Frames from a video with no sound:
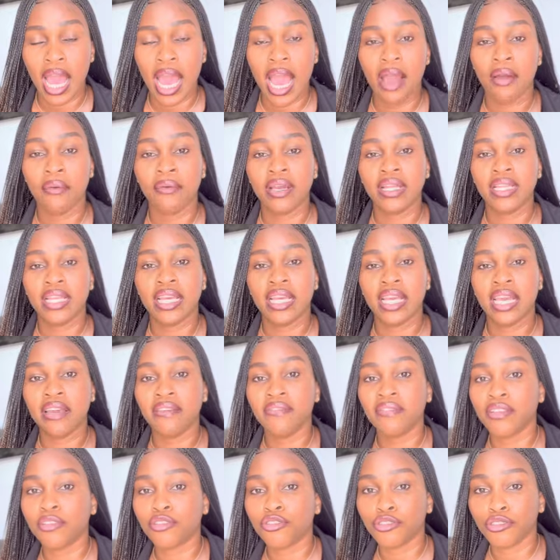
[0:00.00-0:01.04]
And when they
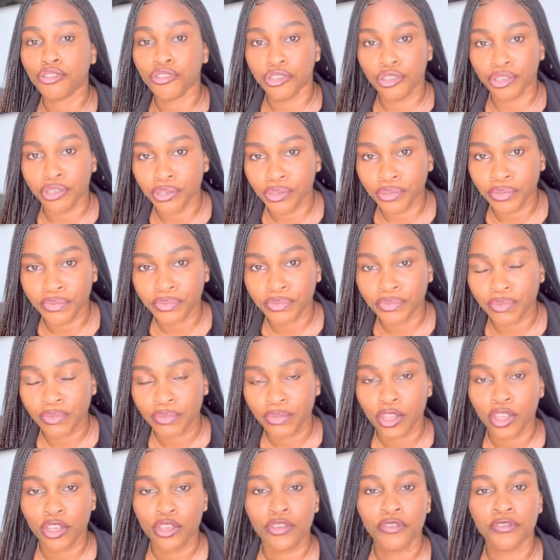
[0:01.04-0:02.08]
give it to you,
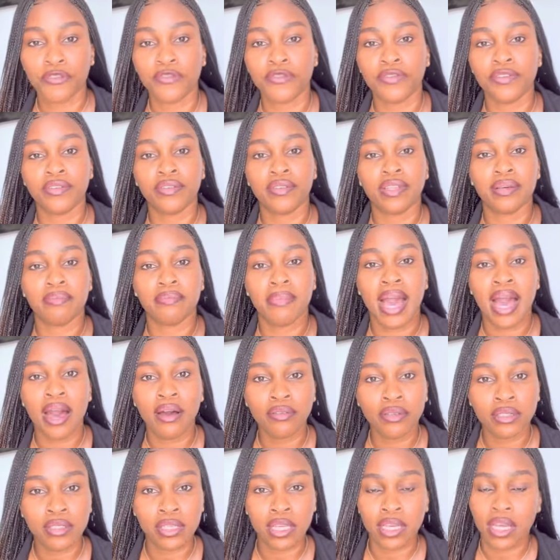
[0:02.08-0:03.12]
you fill them
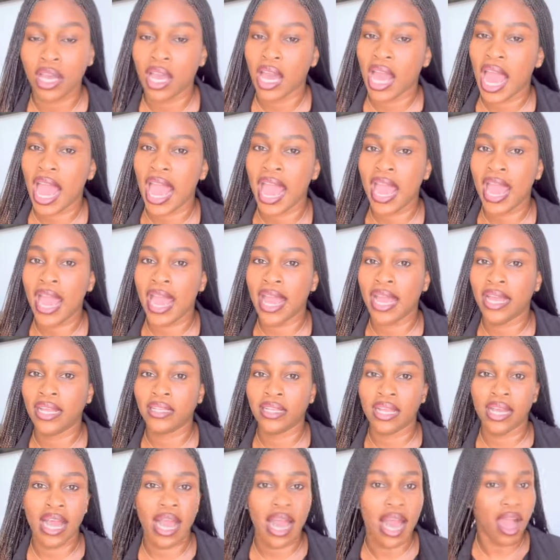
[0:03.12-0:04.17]
out
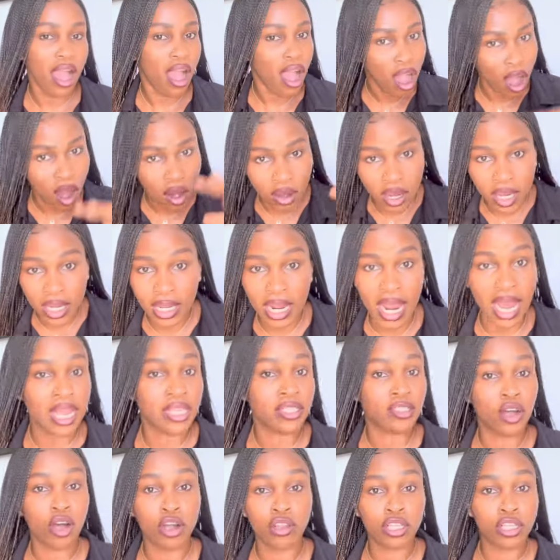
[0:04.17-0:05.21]
and
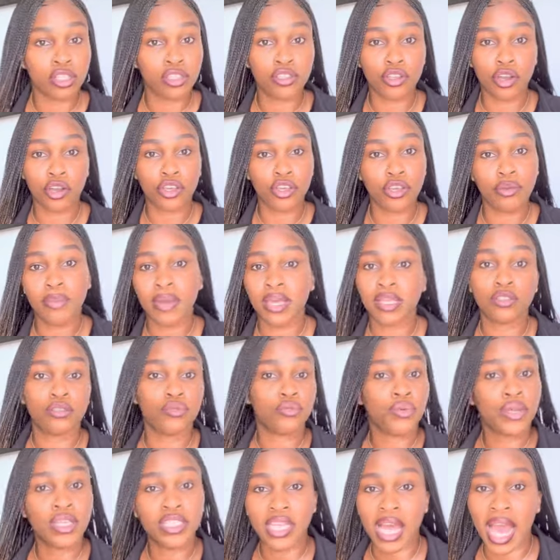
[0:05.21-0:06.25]
organize all these documents,
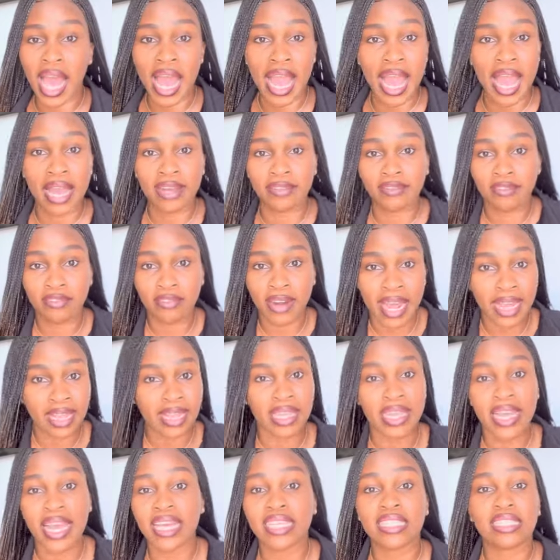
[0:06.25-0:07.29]
which I had
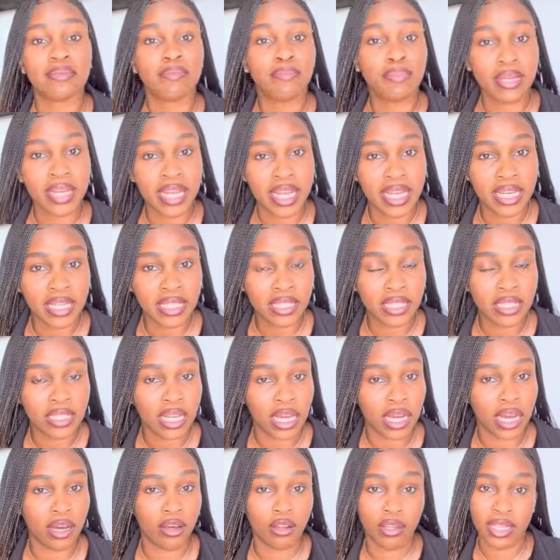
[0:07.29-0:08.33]
rightly explained
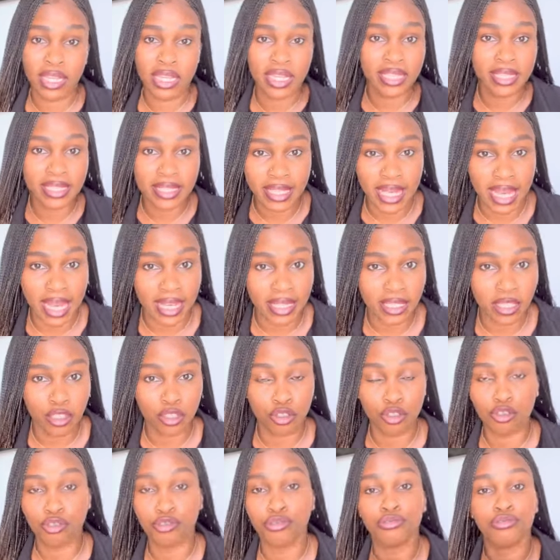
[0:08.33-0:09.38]
or listed,
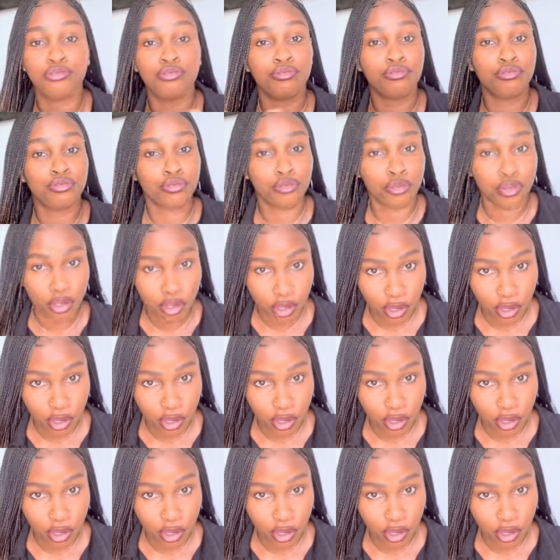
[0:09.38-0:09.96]
to